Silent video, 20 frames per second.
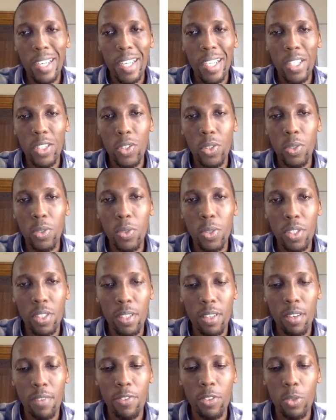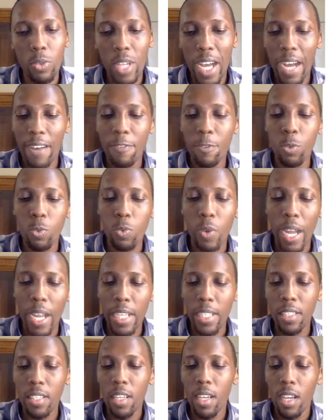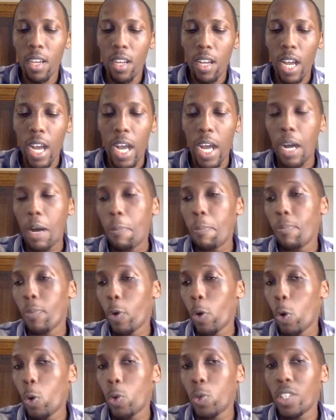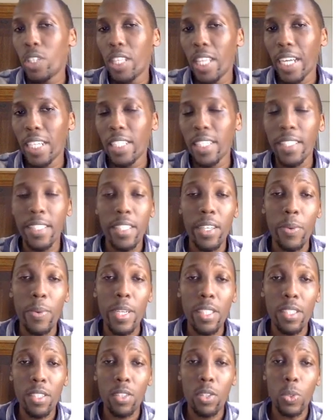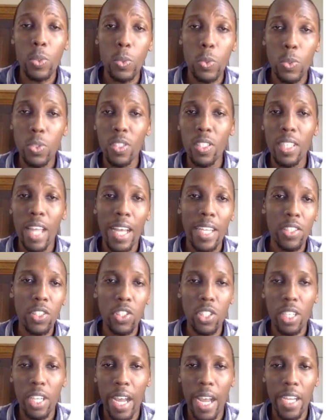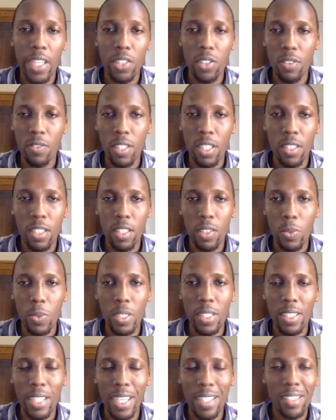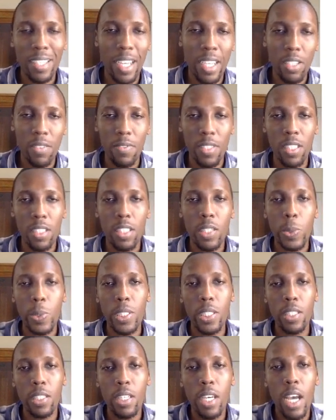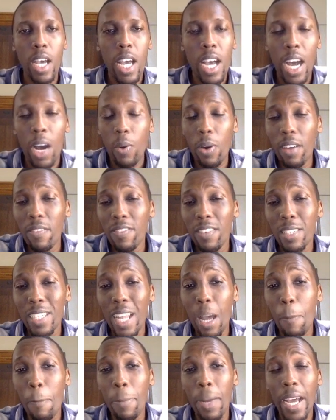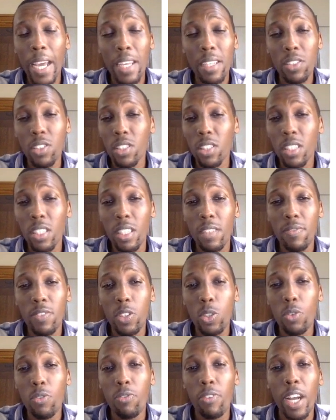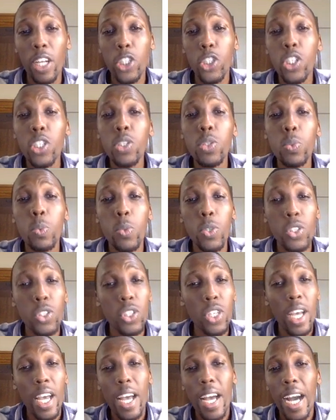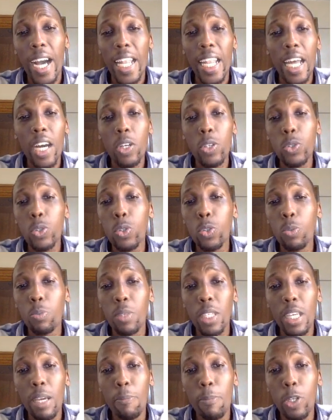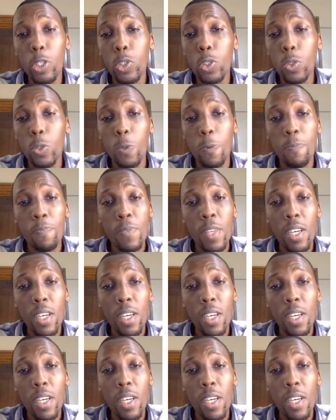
you yourself, you'd have to write code that iterates through such kind of a sequence. However, NumPy just gives you functions which allow you to be able to